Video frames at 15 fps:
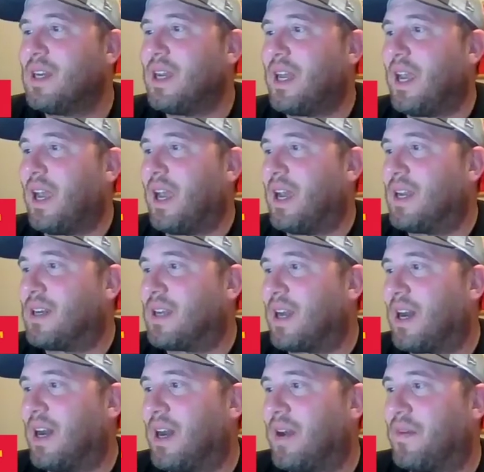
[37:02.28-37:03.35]
And
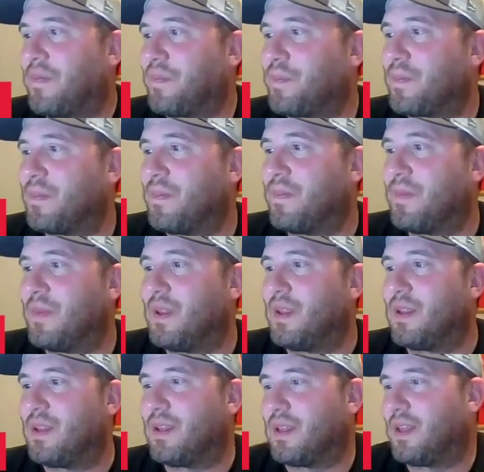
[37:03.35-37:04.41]
I'm
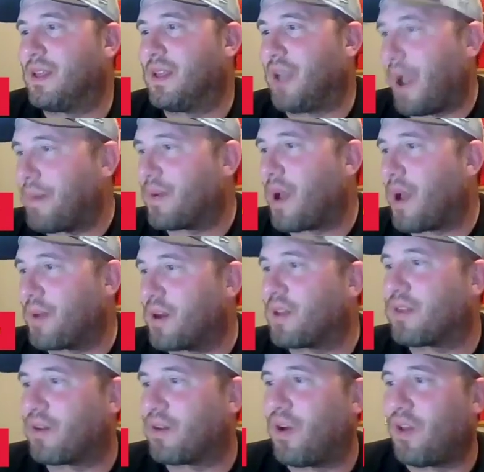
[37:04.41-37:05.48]
going to
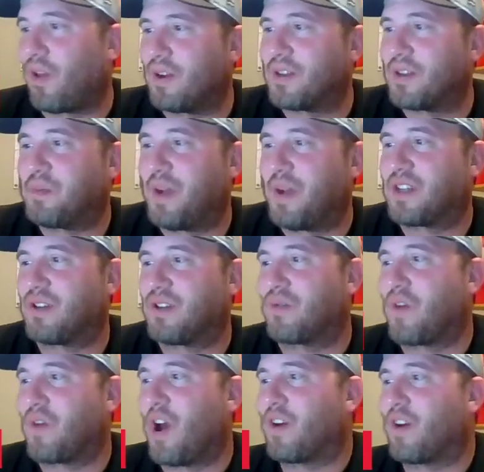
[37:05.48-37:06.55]
throw a little special
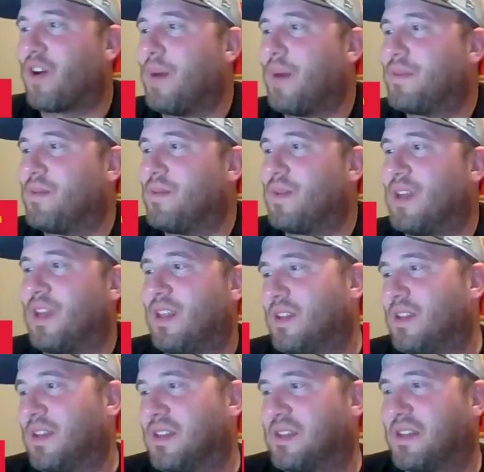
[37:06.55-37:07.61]
runner up to me that
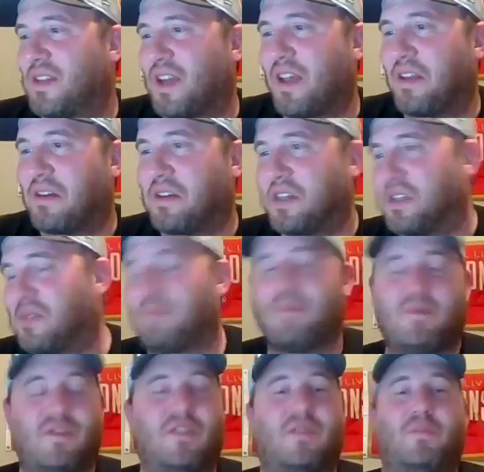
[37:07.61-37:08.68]
this is another just
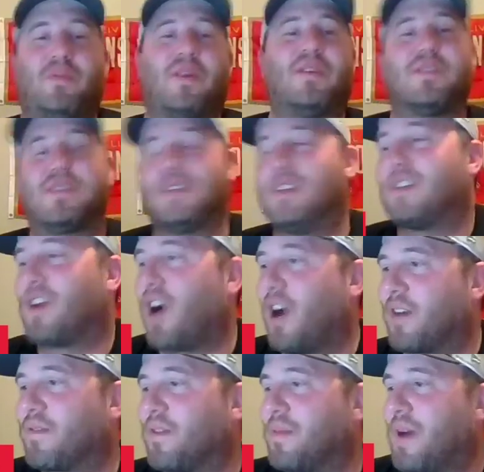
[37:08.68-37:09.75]
personally
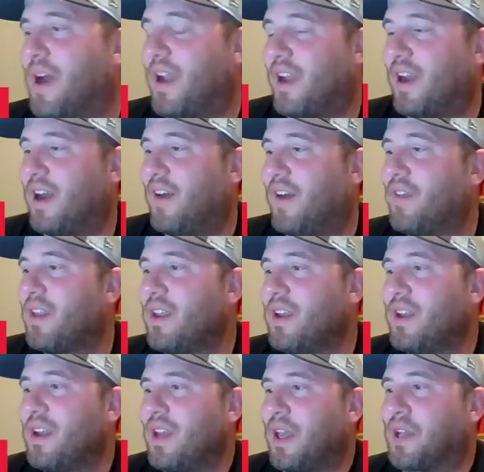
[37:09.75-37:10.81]
drawing from my
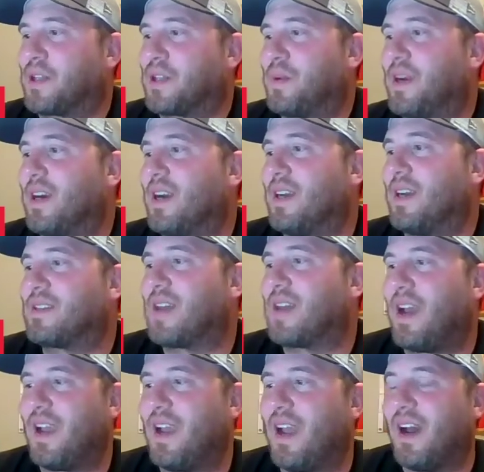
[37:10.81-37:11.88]
experience.
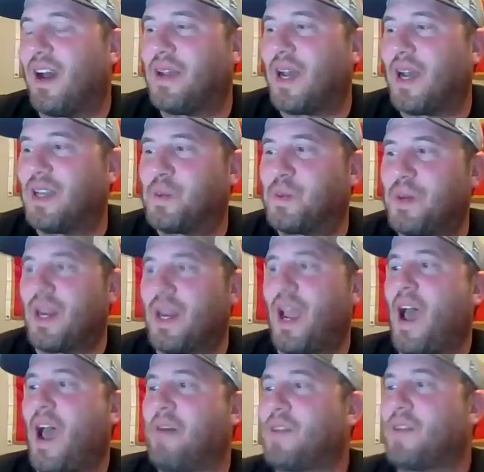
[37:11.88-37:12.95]
I spent
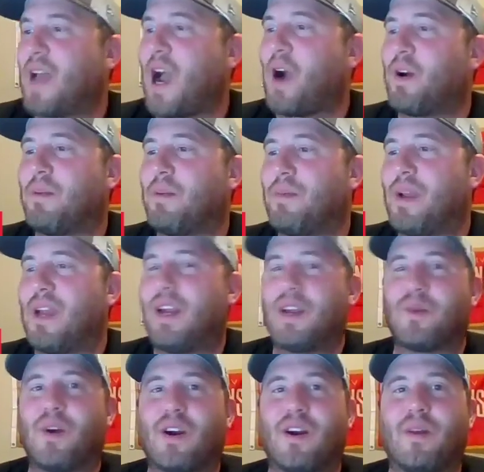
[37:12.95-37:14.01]
half an hour debating
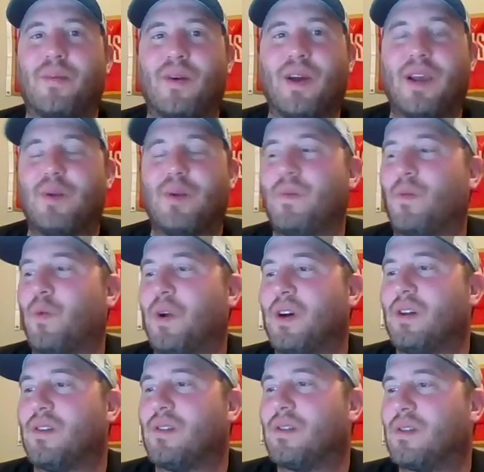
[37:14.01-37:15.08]
whether to play
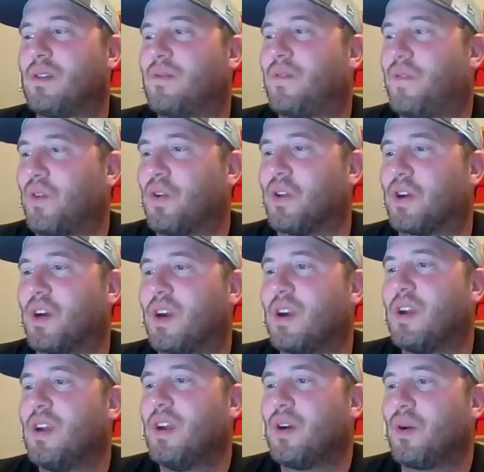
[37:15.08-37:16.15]
Will Fuller
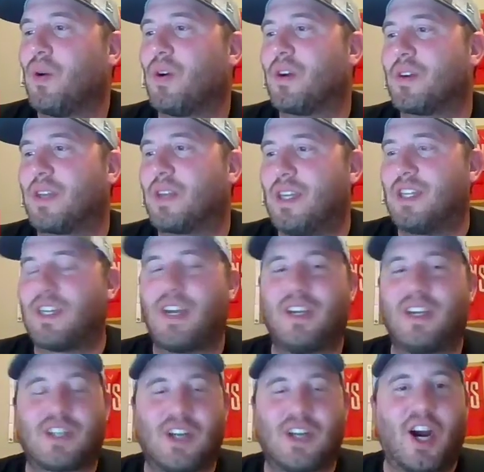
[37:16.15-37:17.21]
or DJ
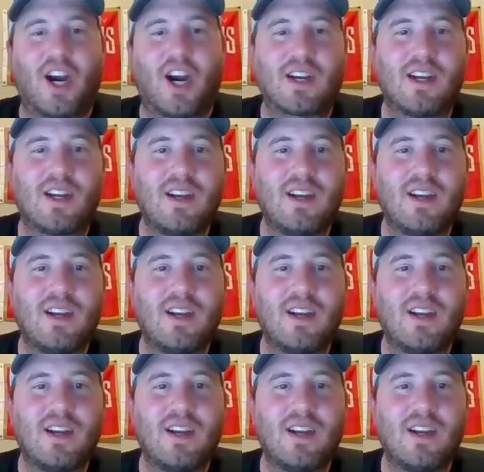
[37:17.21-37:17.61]
Chark,